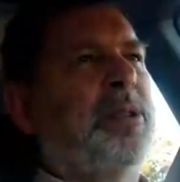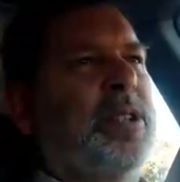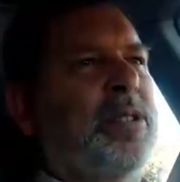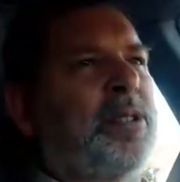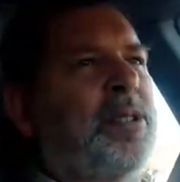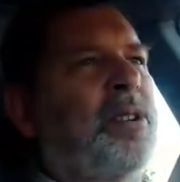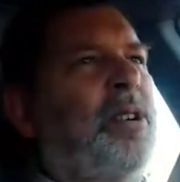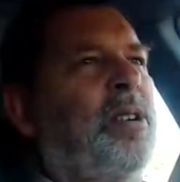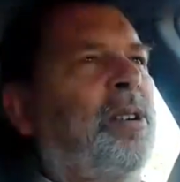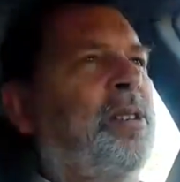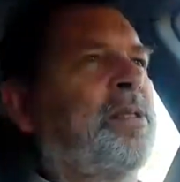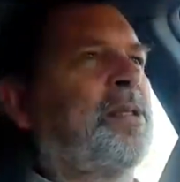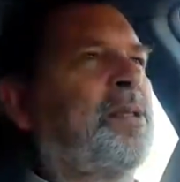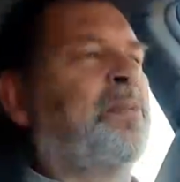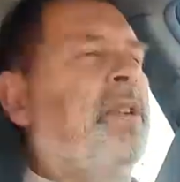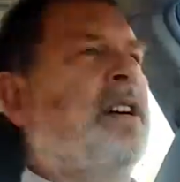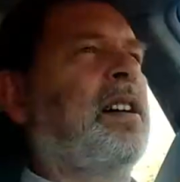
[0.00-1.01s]
of business
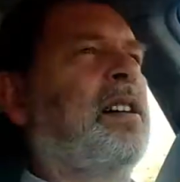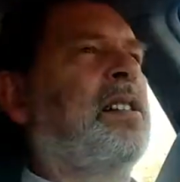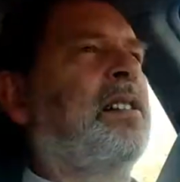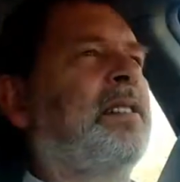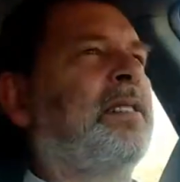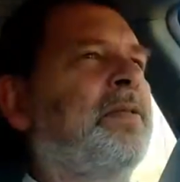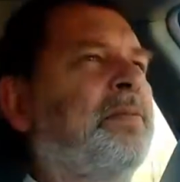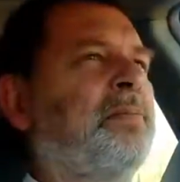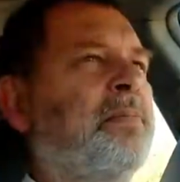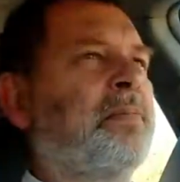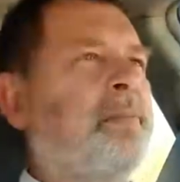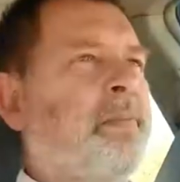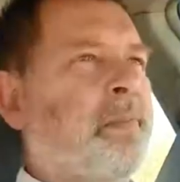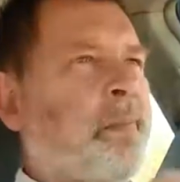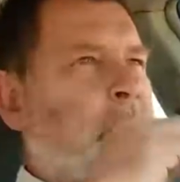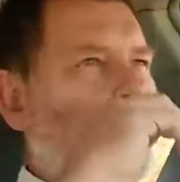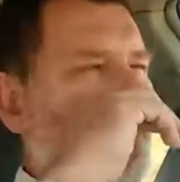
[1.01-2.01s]
cards as well.
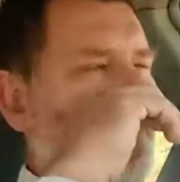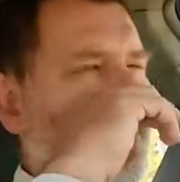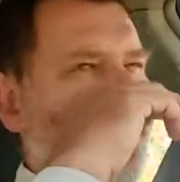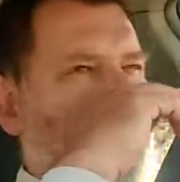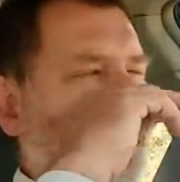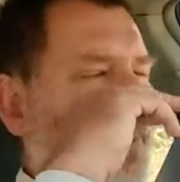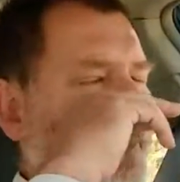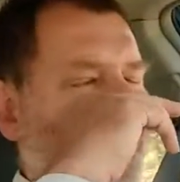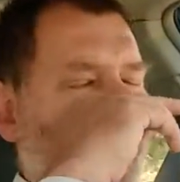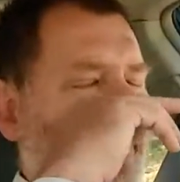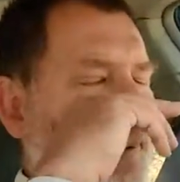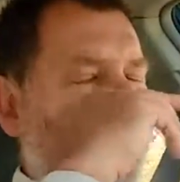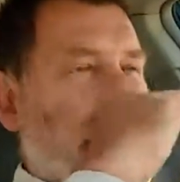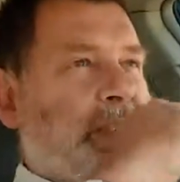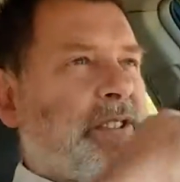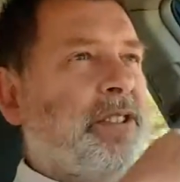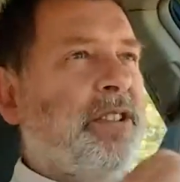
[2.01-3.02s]

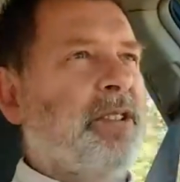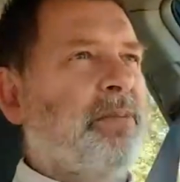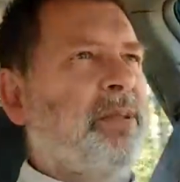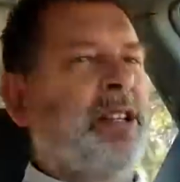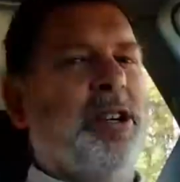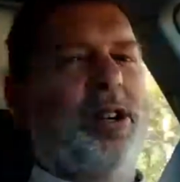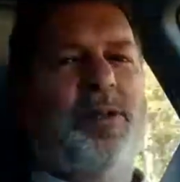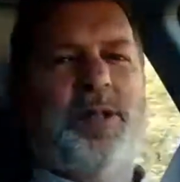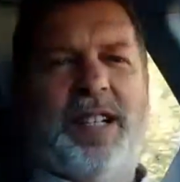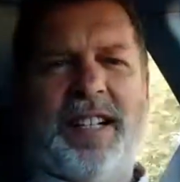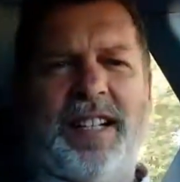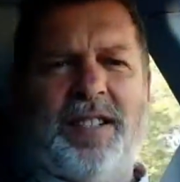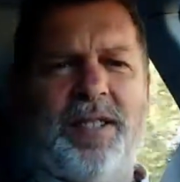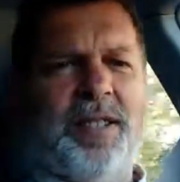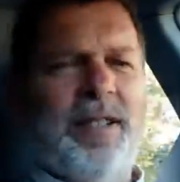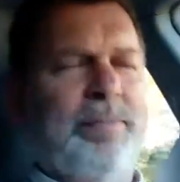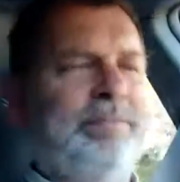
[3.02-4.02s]
Oh, excuse me, nose
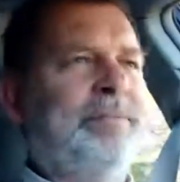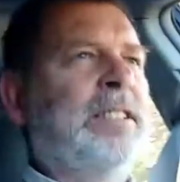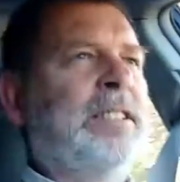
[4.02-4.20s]
itches.